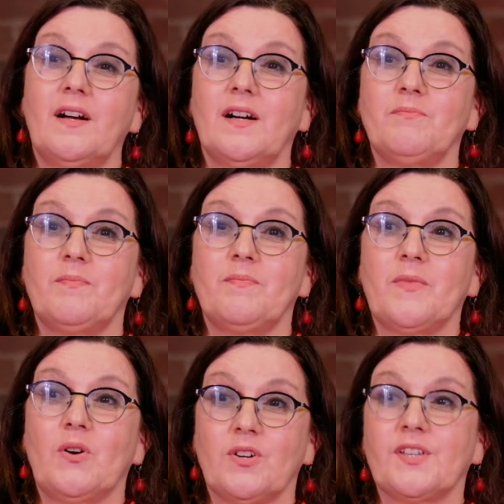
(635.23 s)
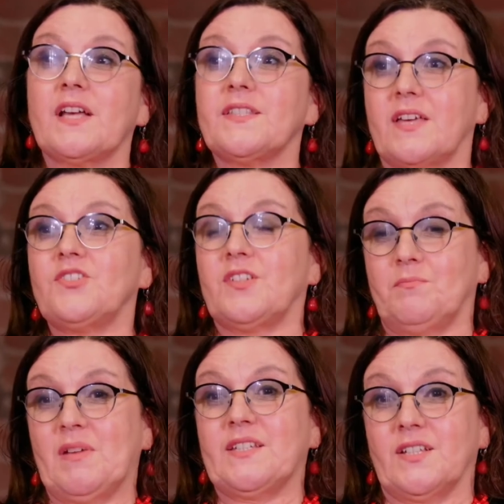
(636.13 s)
organisational
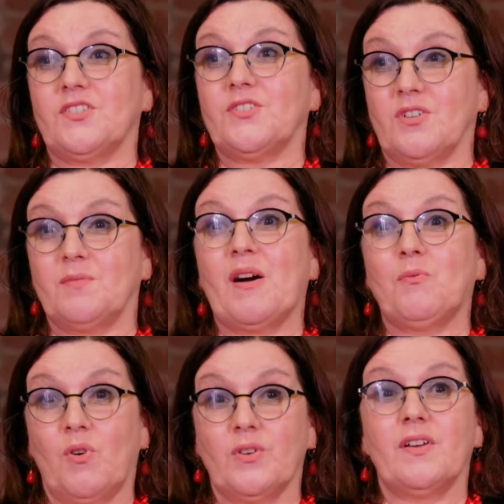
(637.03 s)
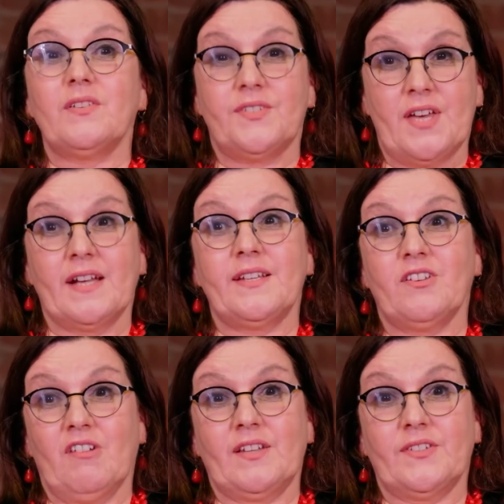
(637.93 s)
meeting to talk about one tiny
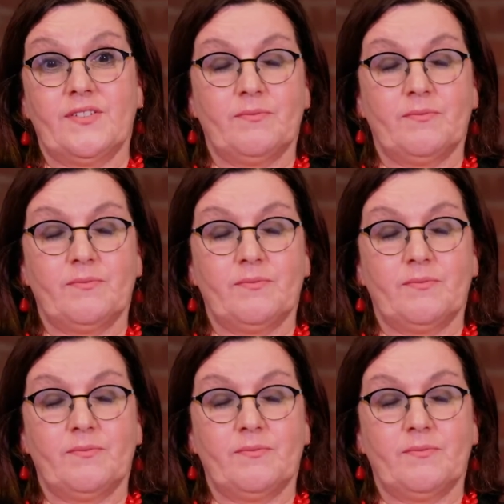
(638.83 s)
grant.